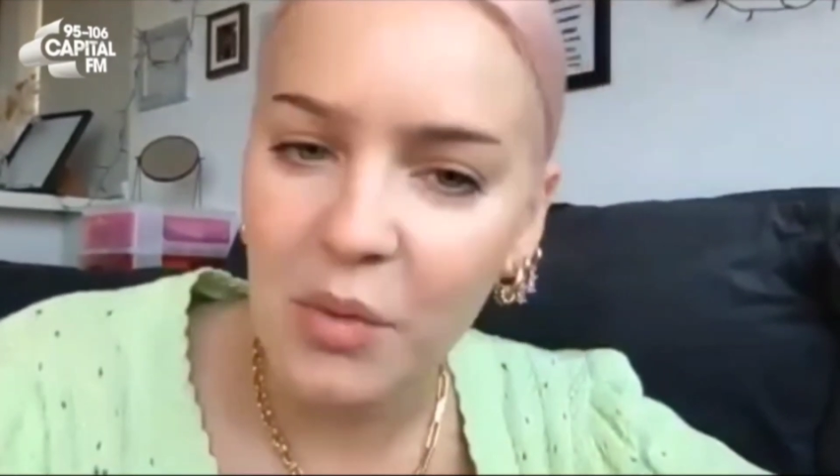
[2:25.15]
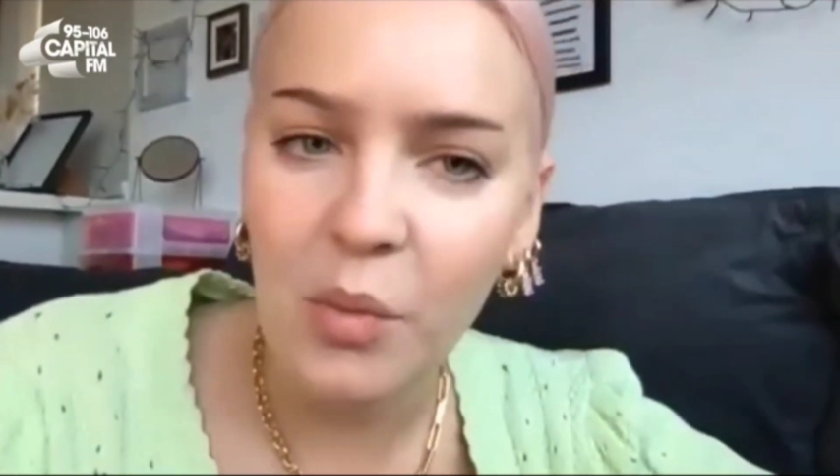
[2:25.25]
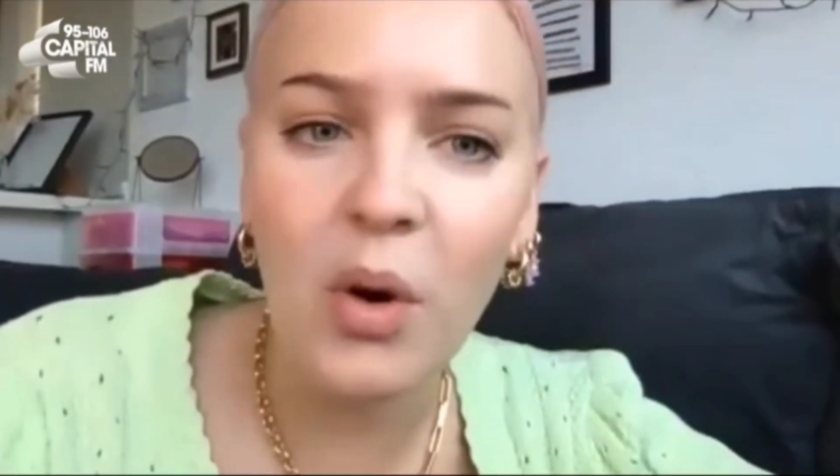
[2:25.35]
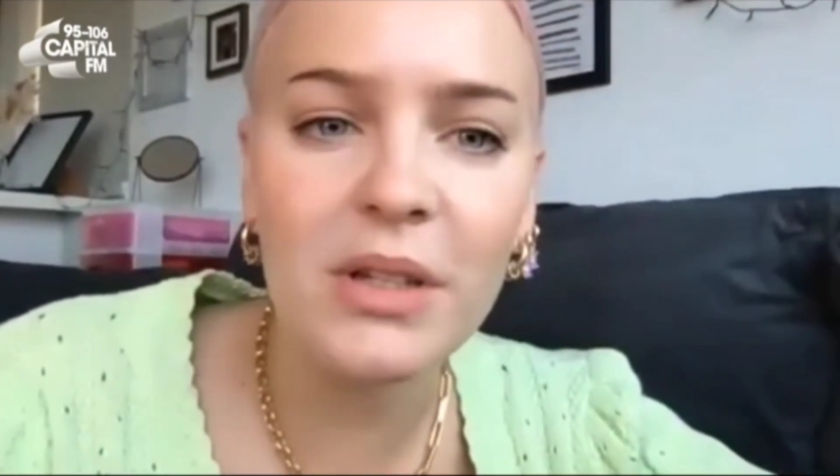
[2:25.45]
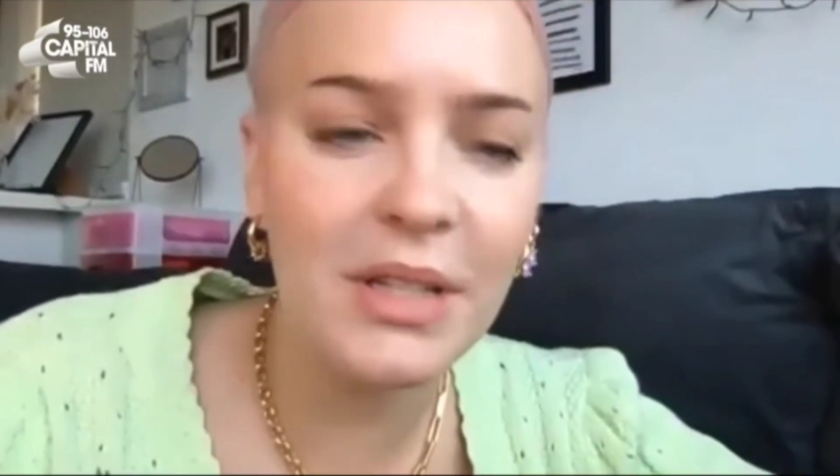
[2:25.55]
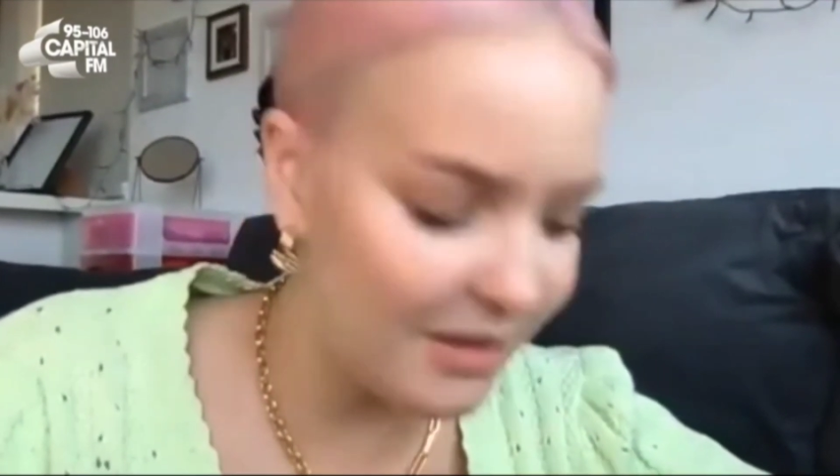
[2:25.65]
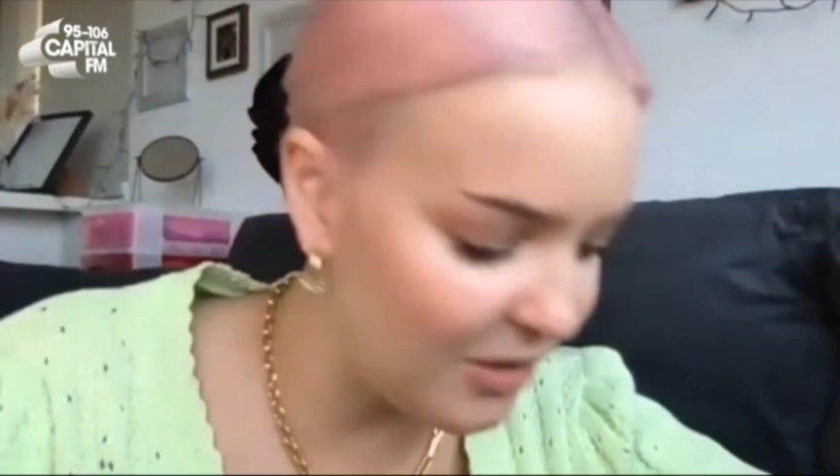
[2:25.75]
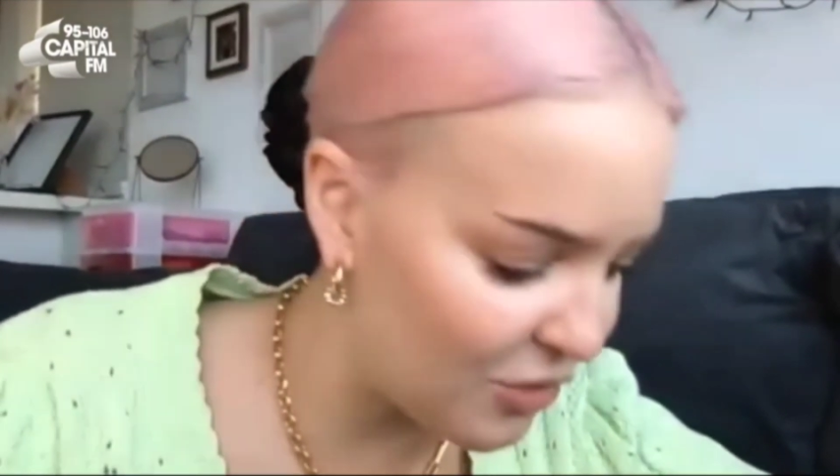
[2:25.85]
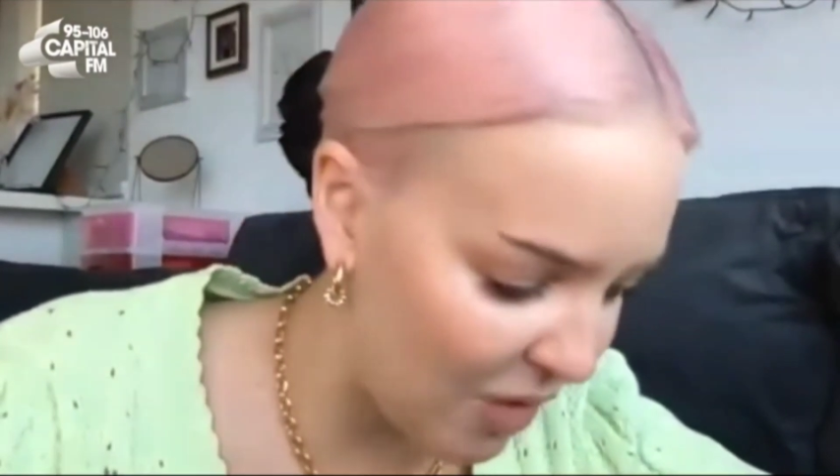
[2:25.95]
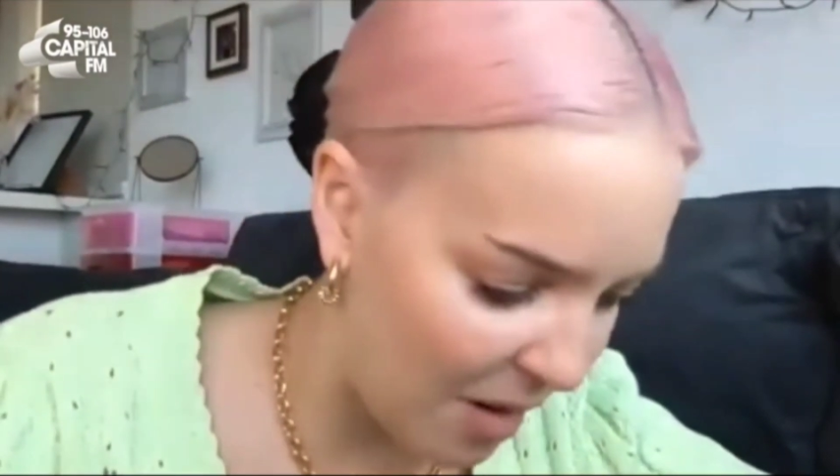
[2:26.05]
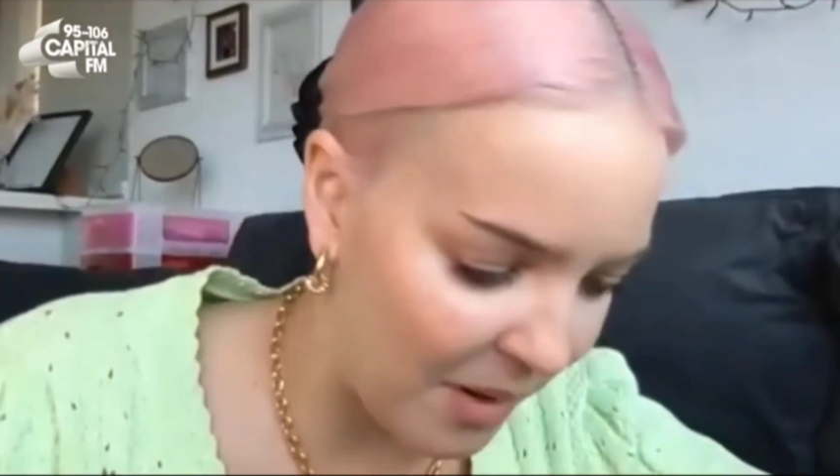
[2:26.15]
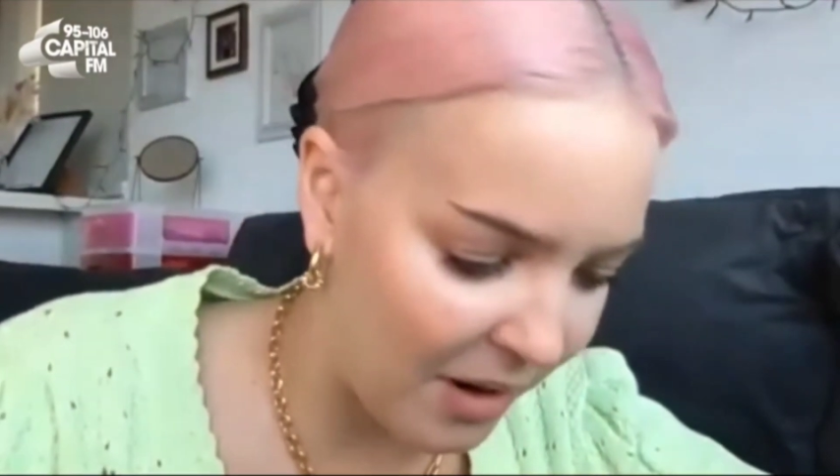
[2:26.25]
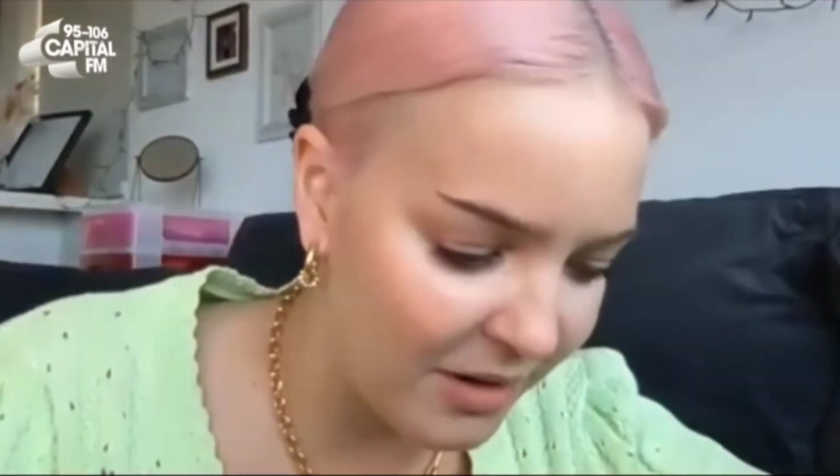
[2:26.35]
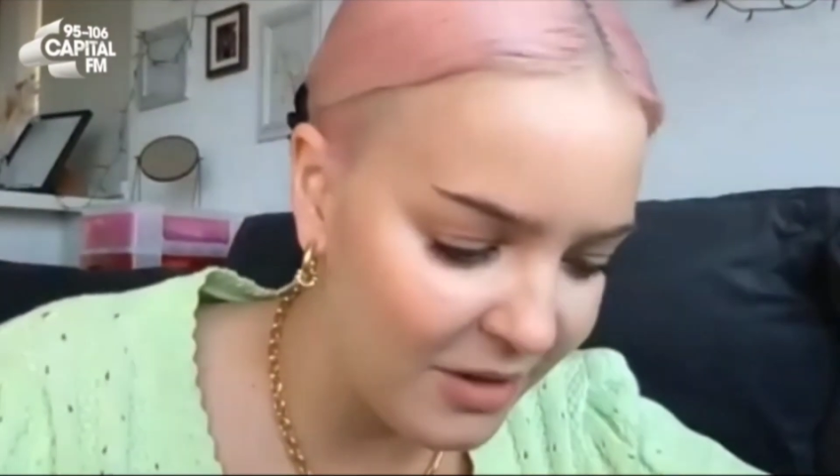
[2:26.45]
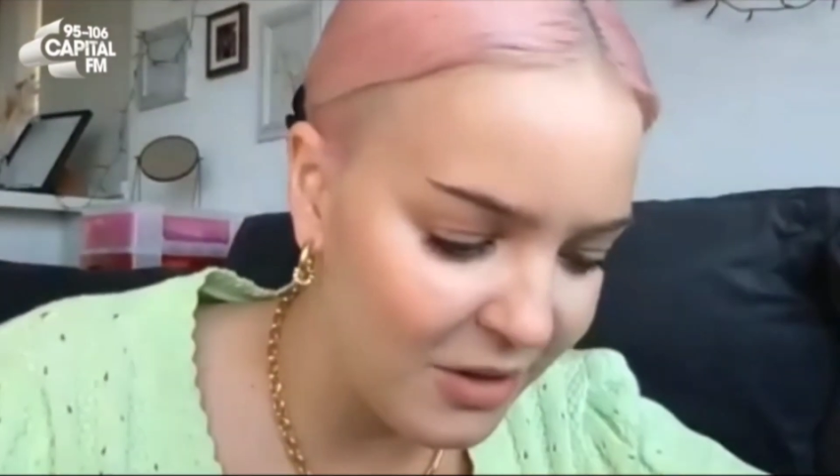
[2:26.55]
What did the drummer